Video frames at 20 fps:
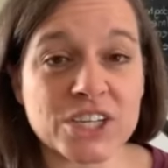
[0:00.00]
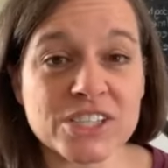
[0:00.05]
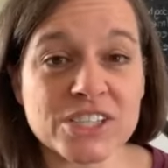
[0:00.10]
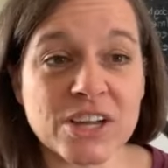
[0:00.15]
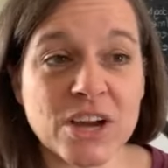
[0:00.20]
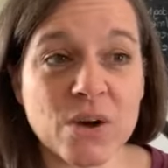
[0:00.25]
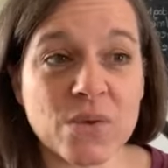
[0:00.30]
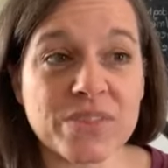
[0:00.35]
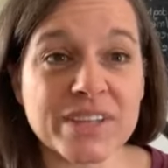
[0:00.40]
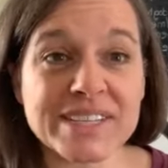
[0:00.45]

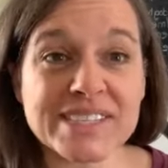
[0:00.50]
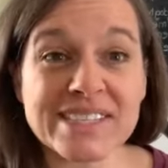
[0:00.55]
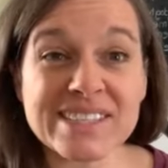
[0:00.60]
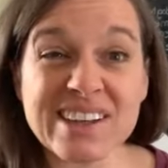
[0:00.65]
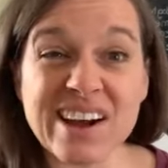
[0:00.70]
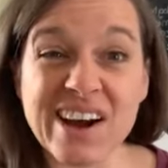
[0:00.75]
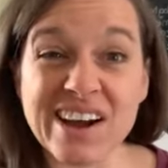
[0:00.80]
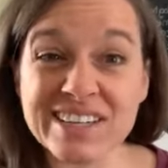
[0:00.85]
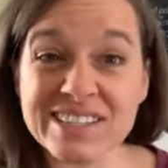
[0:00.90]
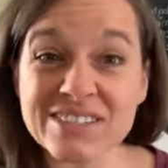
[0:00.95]
So this is
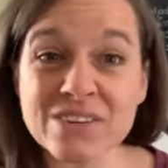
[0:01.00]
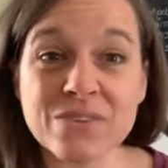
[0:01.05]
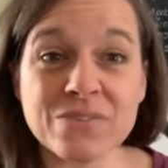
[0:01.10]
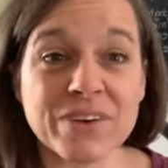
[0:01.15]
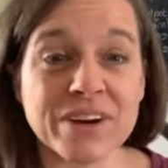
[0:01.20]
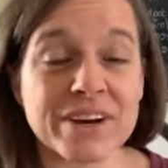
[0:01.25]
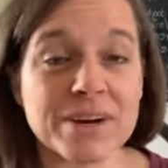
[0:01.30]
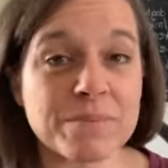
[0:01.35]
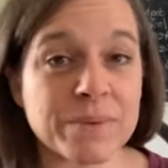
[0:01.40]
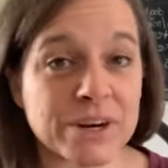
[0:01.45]
also
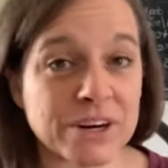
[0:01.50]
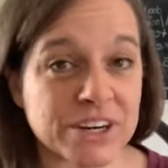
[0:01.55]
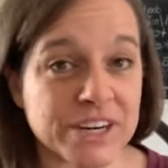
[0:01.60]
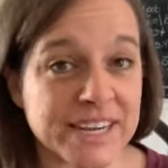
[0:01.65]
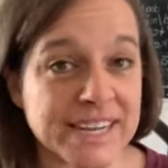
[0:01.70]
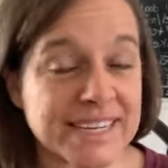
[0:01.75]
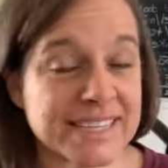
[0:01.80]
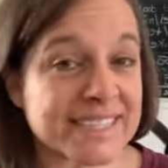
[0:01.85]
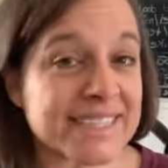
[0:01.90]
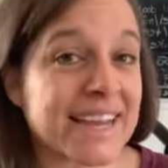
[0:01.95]
very
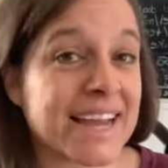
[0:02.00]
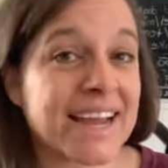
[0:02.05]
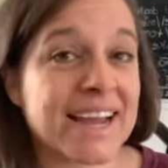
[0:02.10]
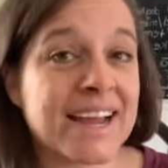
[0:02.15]
pertinent